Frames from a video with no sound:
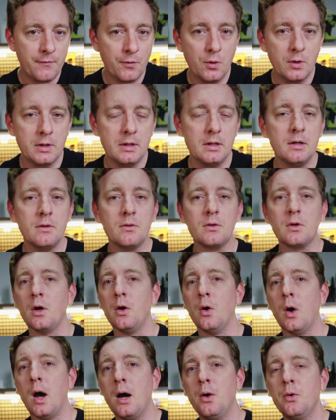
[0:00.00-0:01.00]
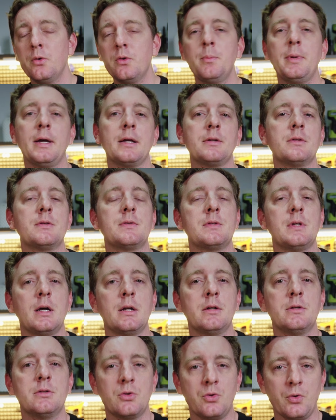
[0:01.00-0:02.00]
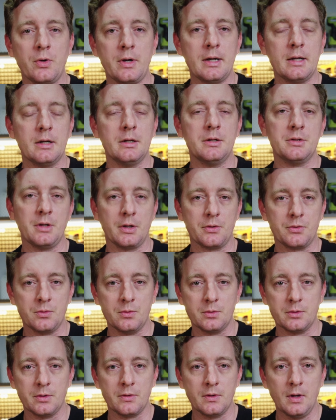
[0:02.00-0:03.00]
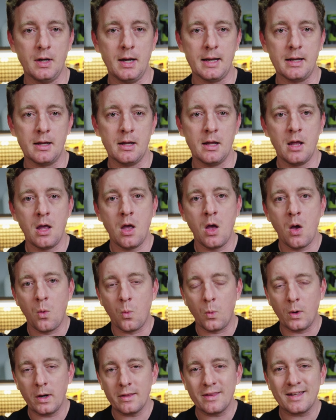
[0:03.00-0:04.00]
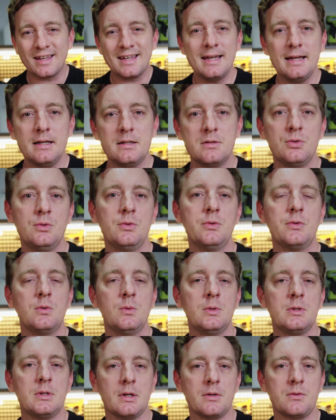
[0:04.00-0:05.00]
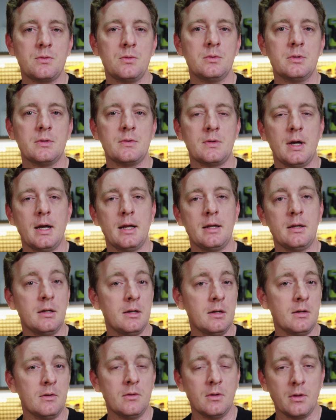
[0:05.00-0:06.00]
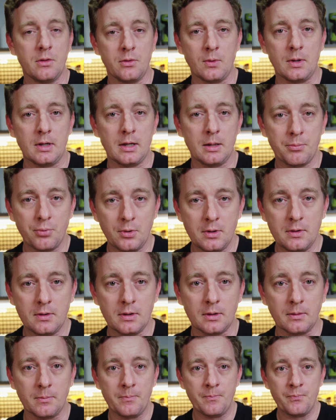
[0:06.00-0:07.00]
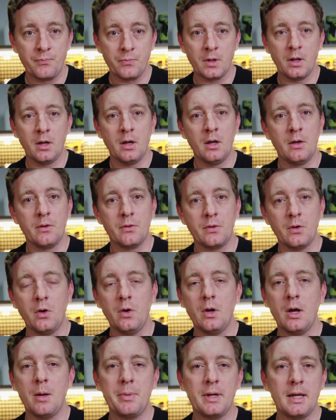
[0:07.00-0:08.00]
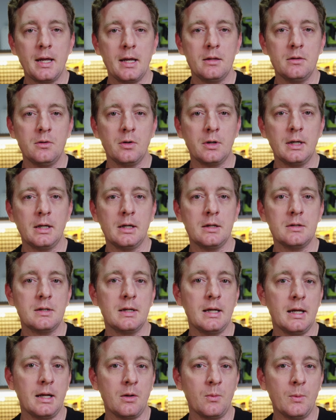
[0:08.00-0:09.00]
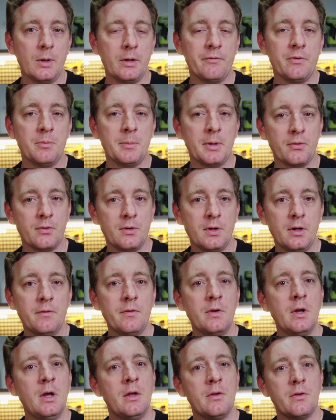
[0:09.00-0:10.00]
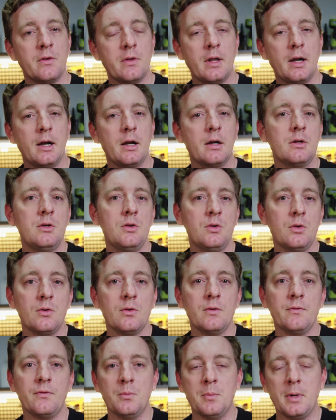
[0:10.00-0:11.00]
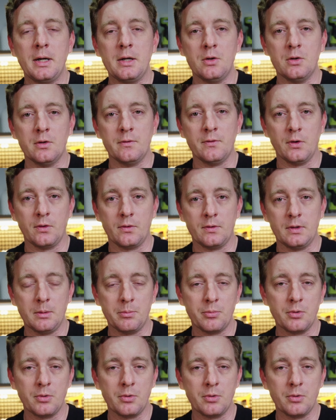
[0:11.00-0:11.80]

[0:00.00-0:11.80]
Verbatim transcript: four years ago I was about to start a degree in industrial design. One of the key tools to industrial design is a three D printer. So I began looking into getting one for myself so that I could use it for my university